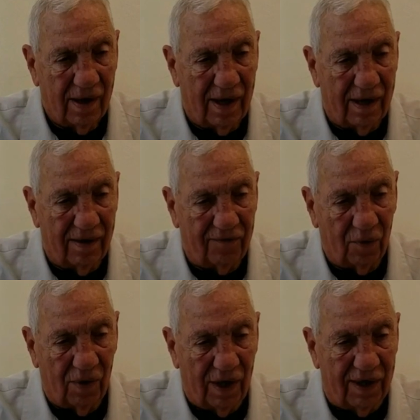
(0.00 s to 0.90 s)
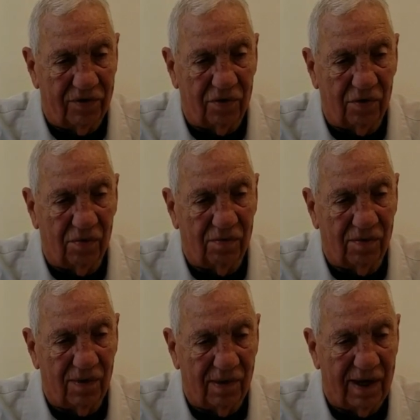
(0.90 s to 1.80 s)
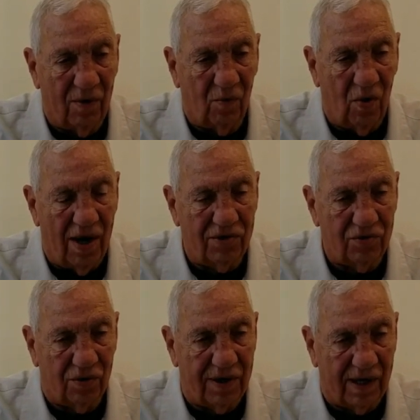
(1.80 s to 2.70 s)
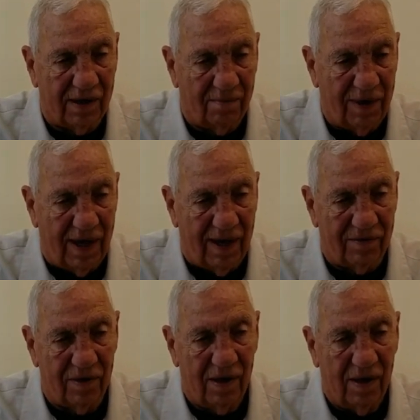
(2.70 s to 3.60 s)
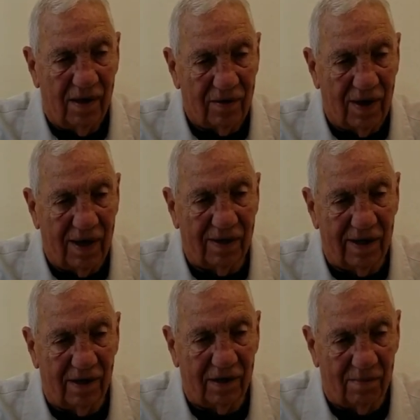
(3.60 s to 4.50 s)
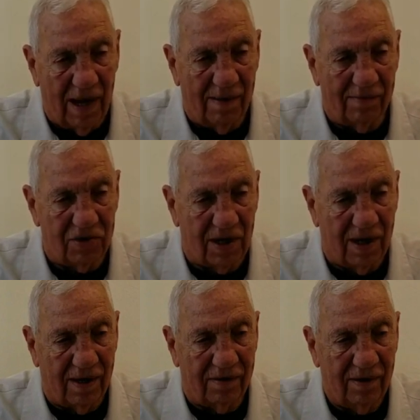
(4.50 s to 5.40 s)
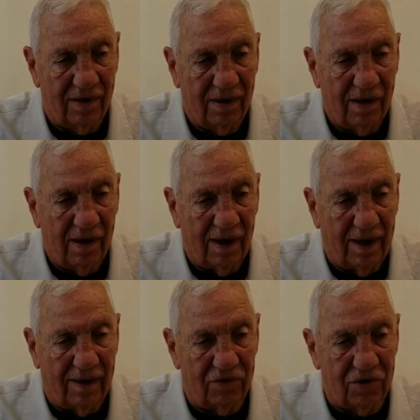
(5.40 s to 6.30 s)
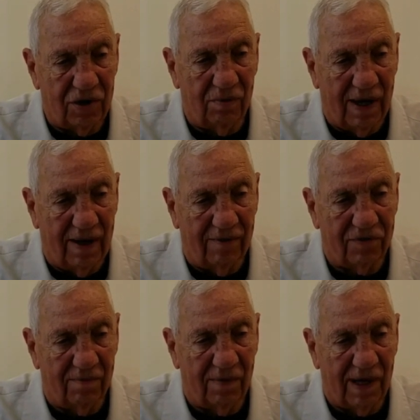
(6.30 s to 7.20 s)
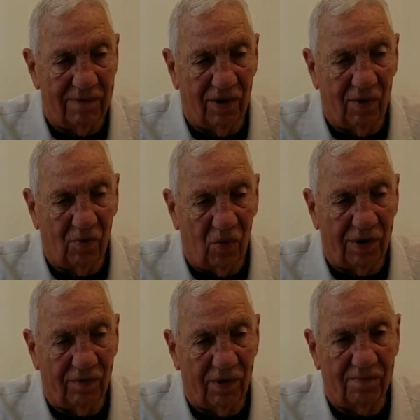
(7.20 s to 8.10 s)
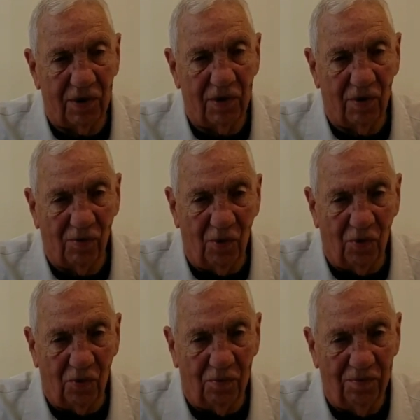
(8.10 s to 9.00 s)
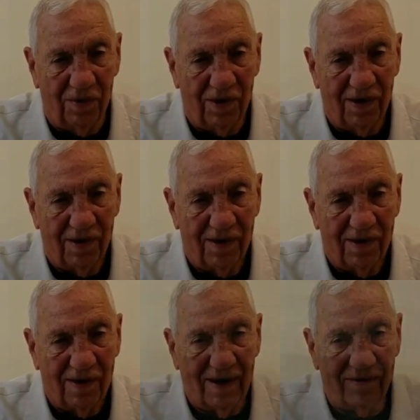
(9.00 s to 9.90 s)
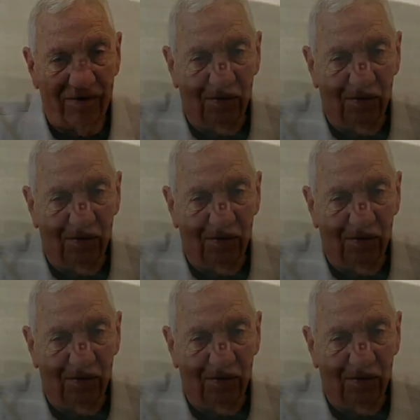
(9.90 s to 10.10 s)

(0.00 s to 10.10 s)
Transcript: and if you wanted to get washed or take a bath you had to tell the mama san and then she would have somebody bring water up to your room, and you